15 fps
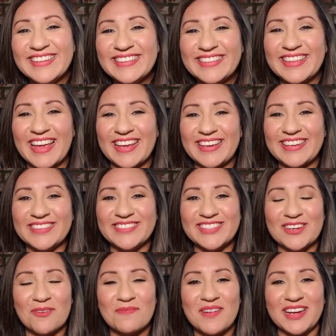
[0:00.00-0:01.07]
Thank you
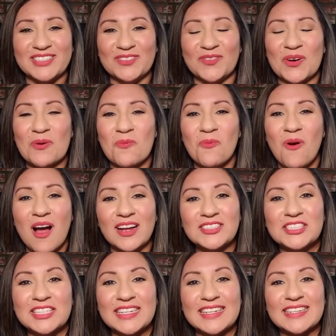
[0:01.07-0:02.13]
so much for
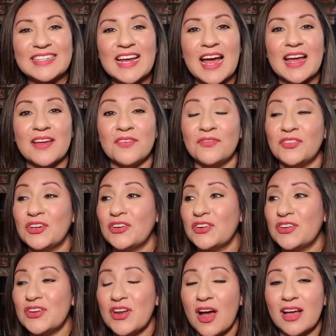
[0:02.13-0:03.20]
watching. If you're
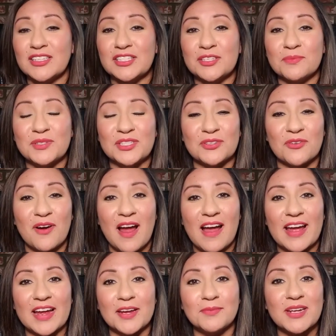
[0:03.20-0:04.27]
not
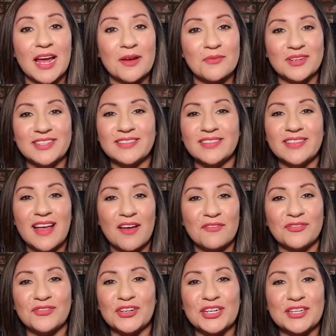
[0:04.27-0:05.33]
subscribed, I would love
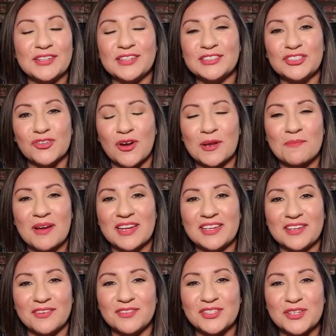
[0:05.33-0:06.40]
for you to join my
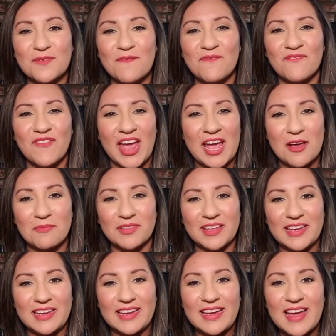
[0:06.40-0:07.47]
YouTube
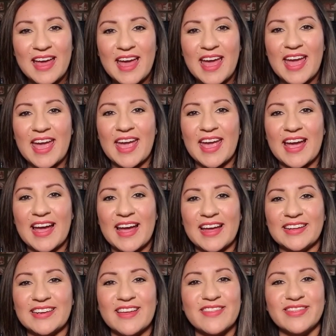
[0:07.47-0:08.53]
family.
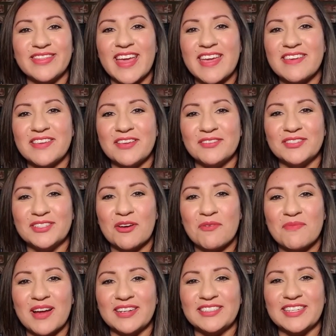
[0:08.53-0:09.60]
And thank you so
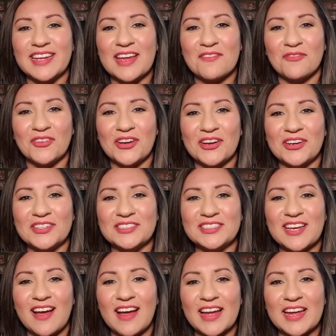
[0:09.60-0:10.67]
much again for your
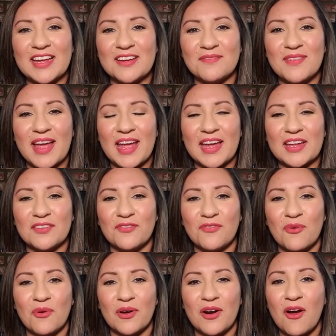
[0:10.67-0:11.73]
time and
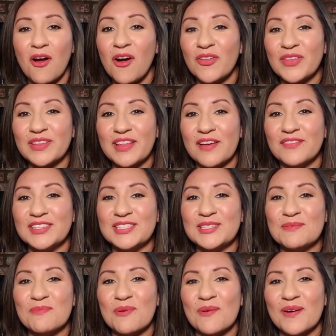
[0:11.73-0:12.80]
for all the love and
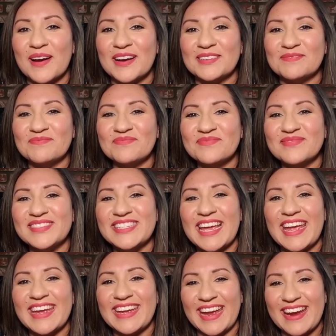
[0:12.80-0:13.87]
support.
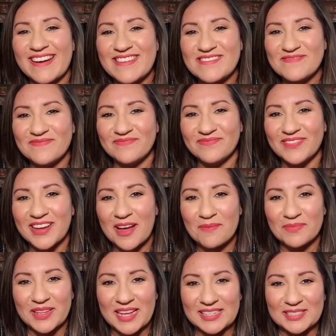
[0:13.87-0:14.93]
Take care. God
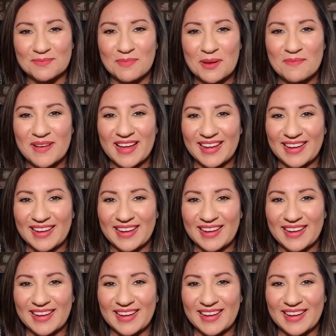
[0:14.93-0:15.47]
bless. Bye-bye.